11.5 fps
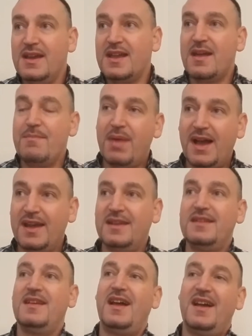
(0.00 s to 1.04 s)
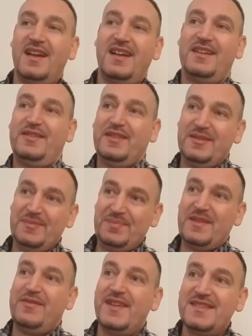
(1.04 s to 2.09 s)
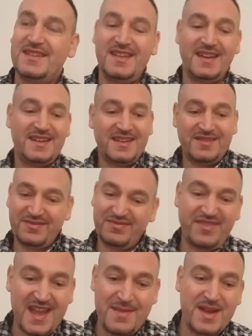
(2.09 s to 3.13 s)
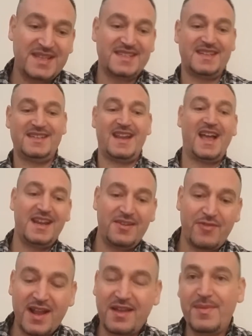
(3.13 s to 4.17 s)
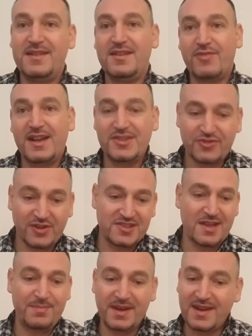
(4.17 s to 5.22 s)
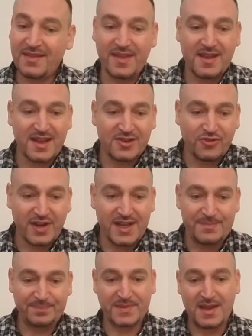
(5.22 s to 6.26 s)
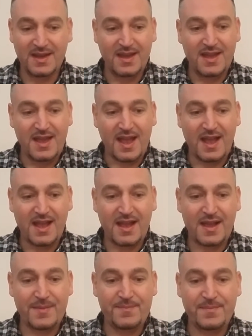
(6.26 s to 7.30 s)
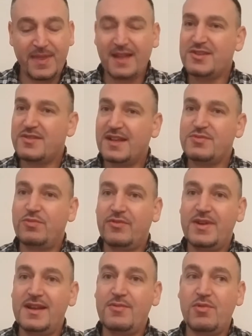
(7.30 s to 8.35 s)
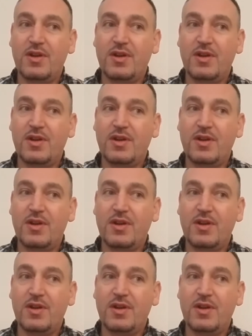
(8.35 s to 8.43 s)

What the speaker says: combine visiting famous and highly recommended restaurants up and down the country. That's what made